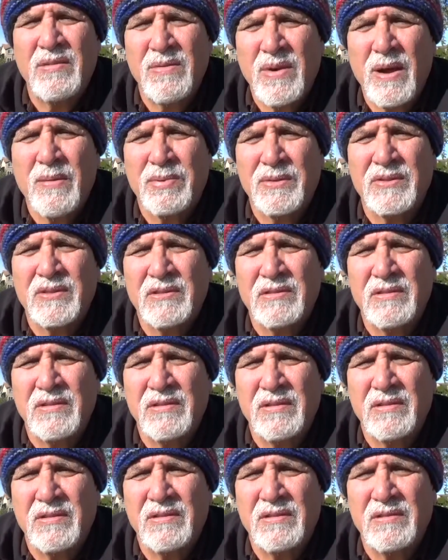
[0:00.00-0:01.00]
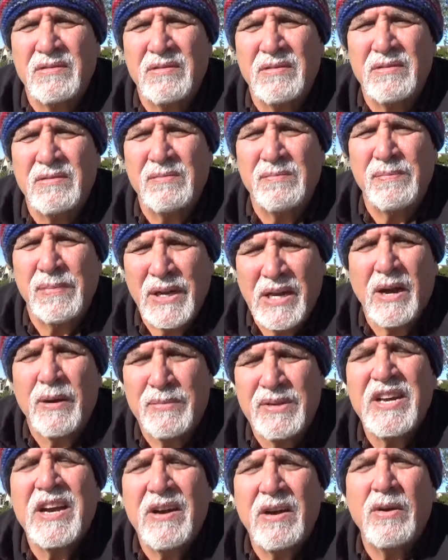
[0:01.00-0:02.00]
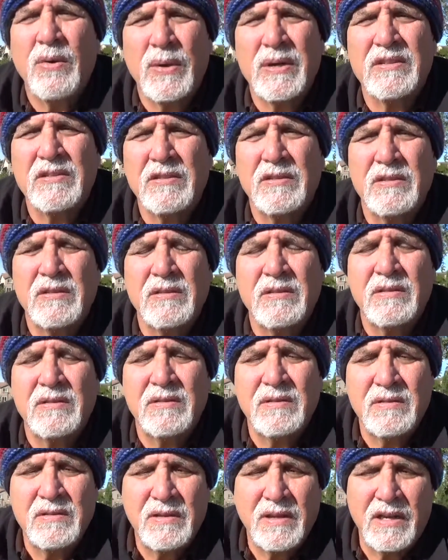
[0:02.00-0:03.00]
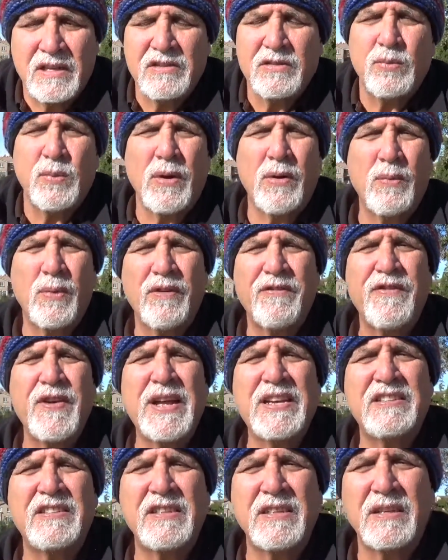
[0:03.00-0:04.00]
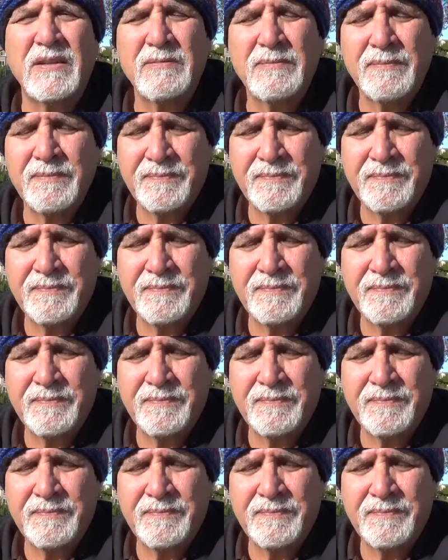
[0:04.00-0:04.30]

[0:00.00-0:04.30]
rebels become terrorists. That's what we're facing.